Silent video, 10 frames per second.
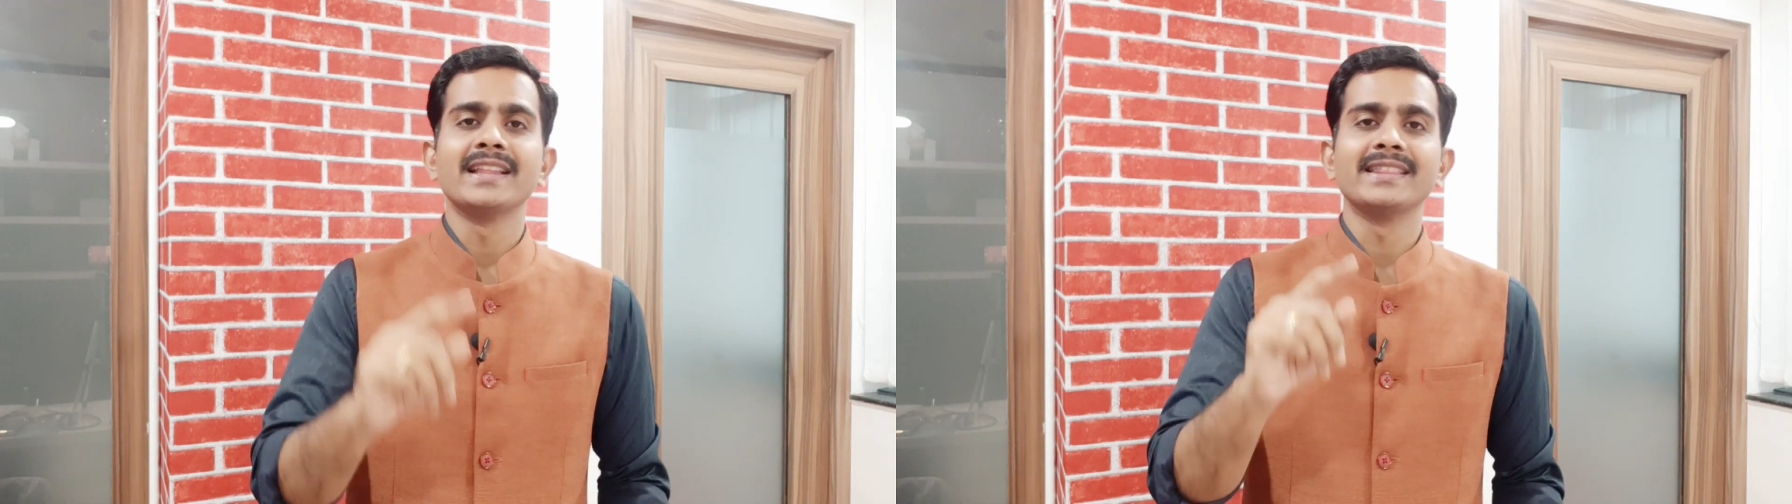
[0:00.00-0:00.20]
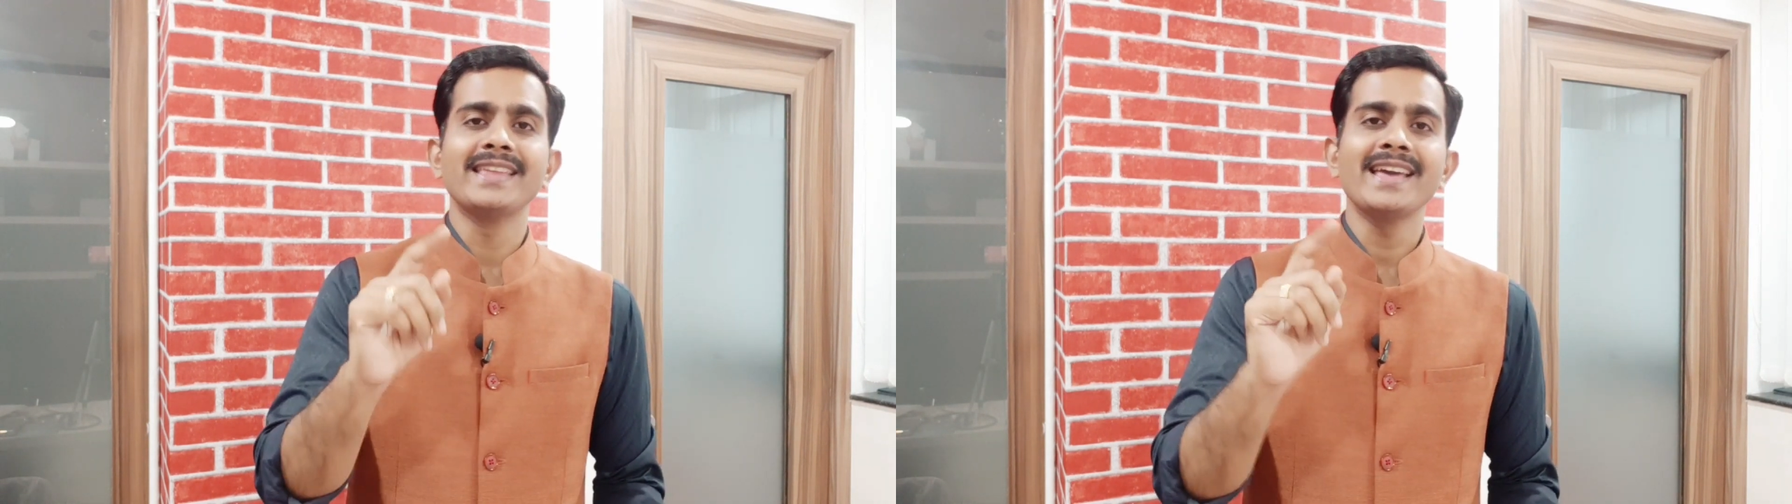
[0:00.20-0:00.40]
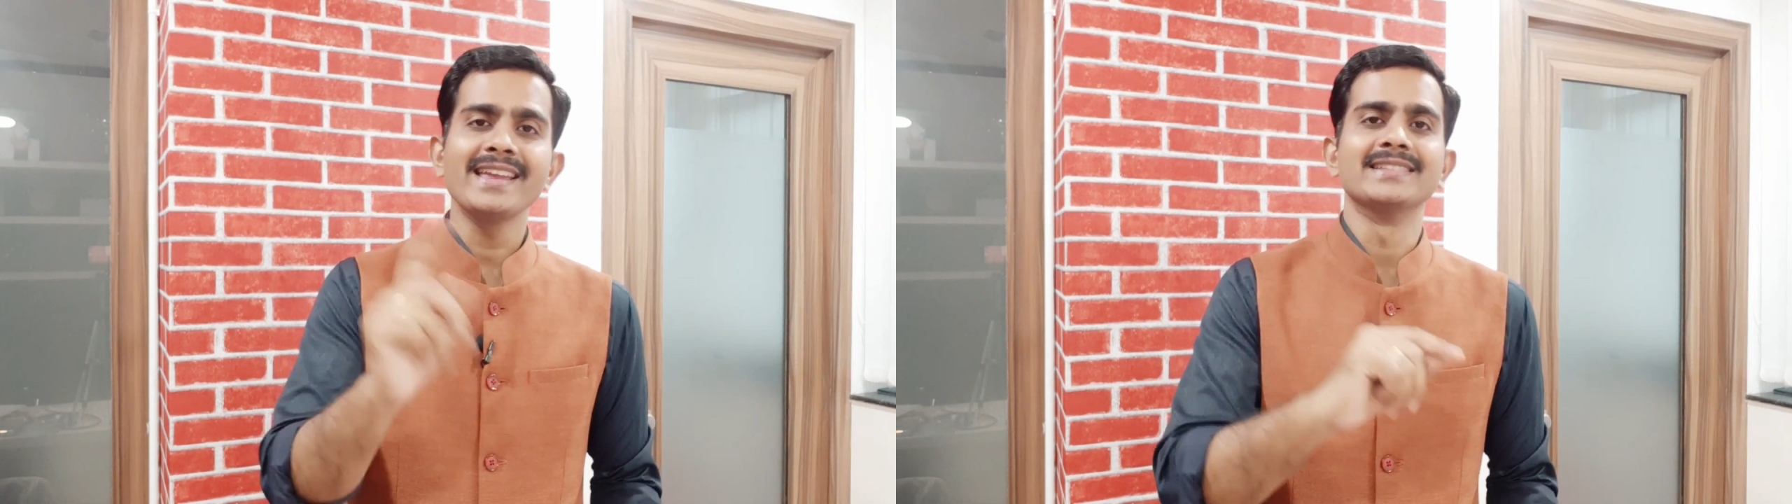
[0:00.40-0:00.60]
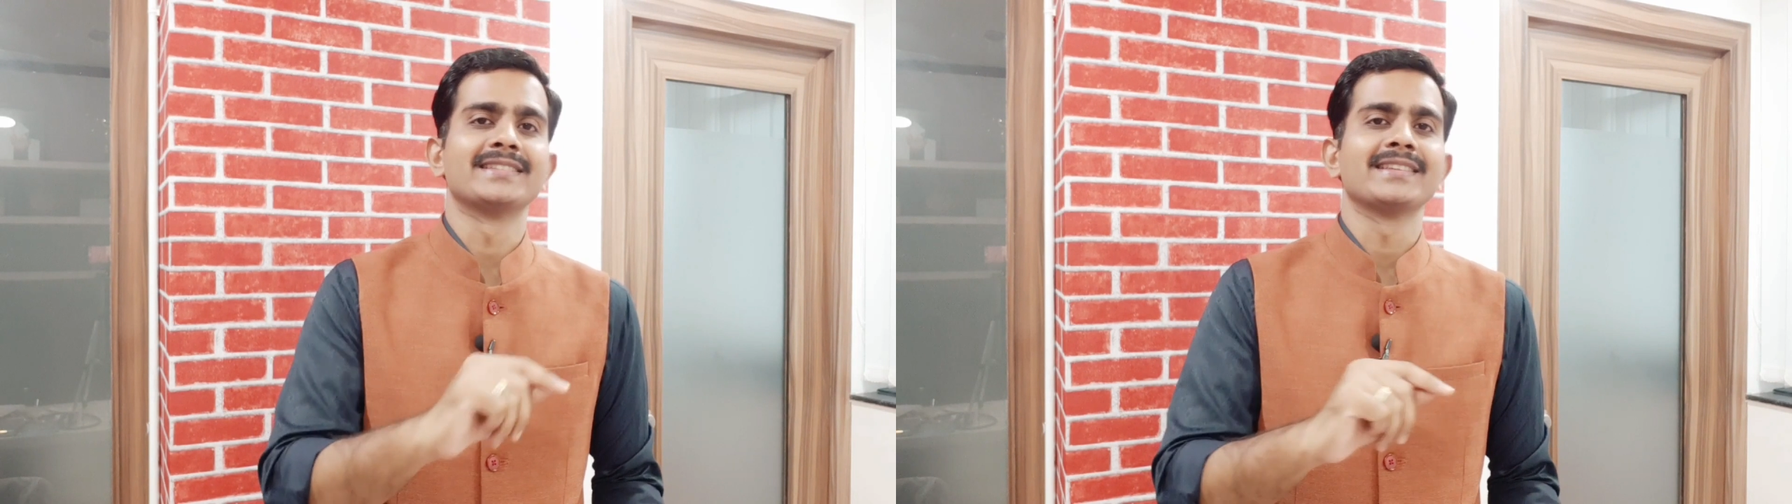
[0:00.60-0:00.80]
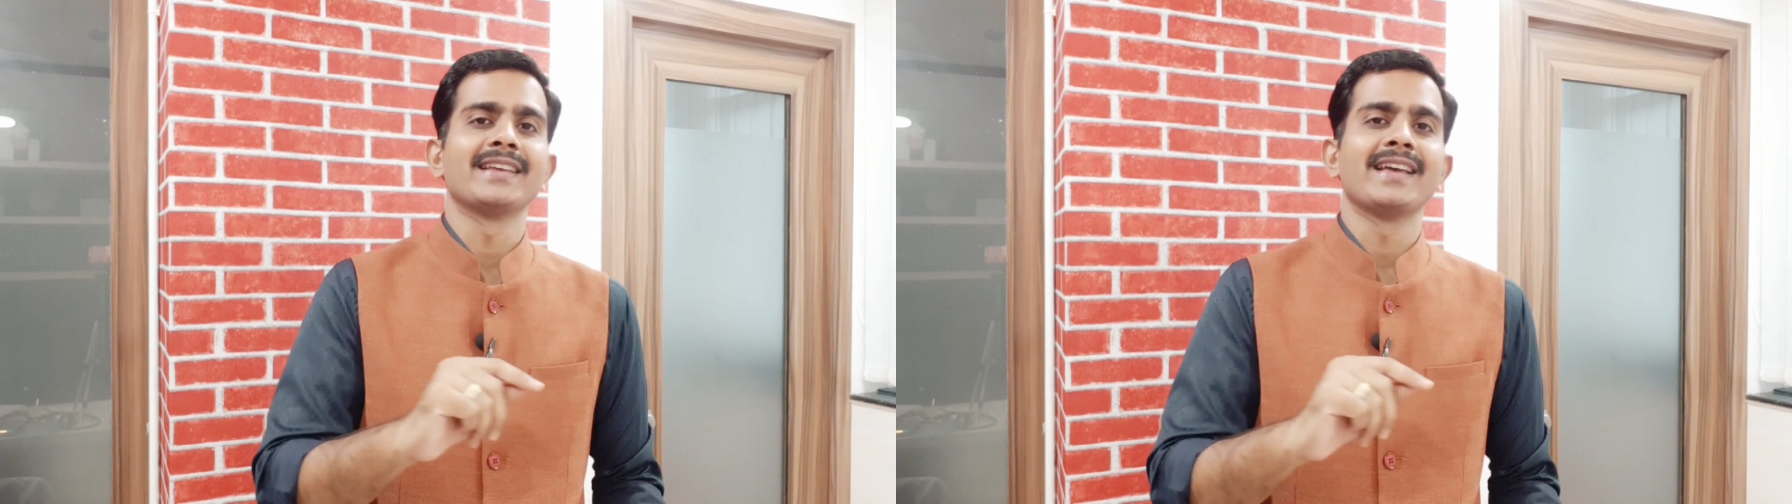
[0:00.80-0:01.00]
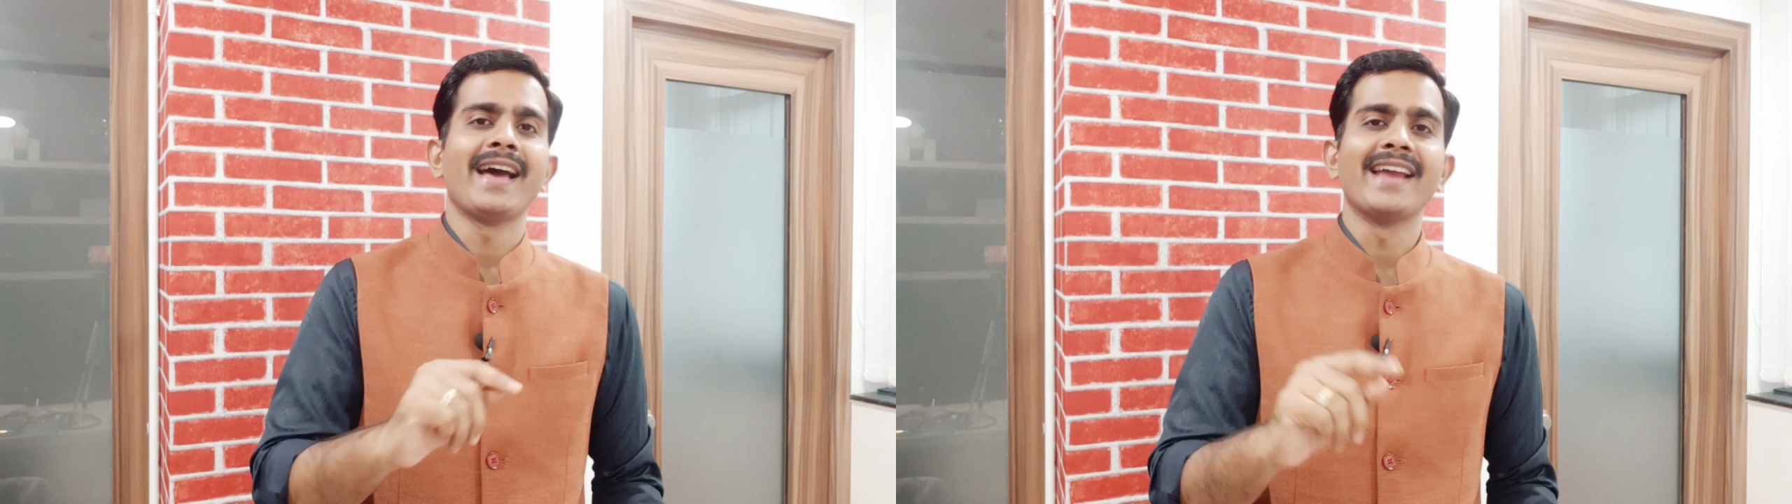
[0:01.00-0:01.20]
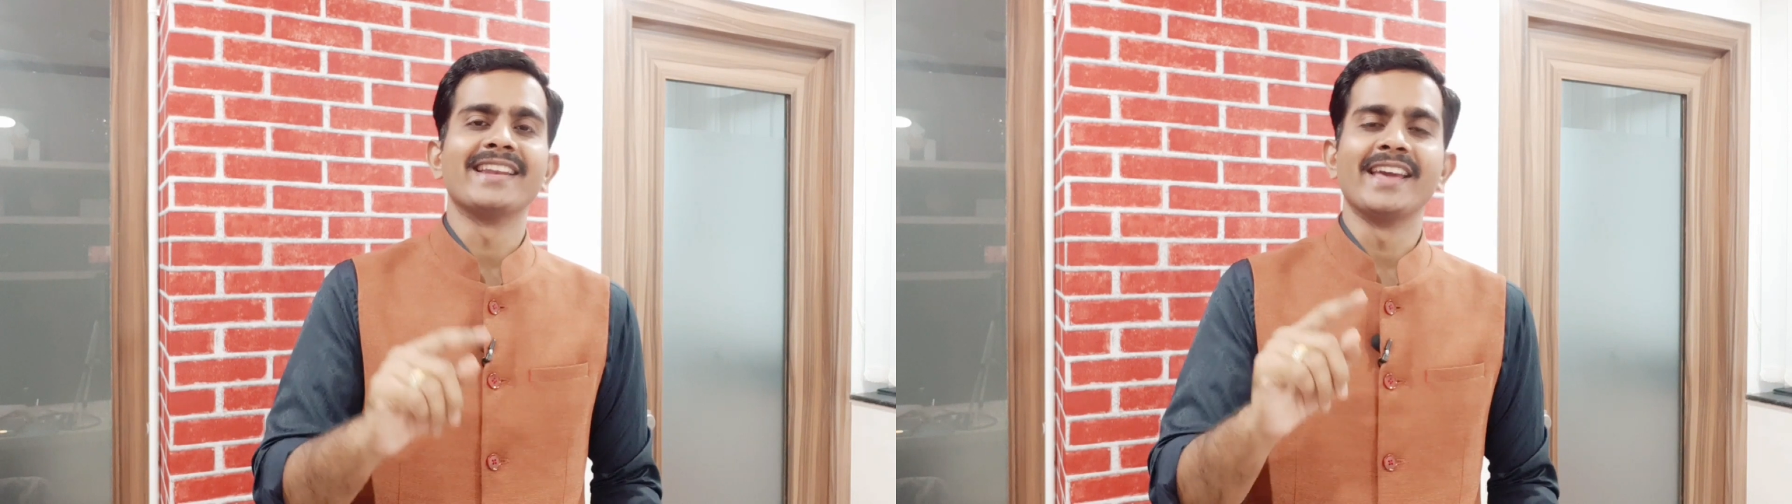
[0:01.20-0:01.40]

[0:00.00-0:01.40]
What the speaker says: there is an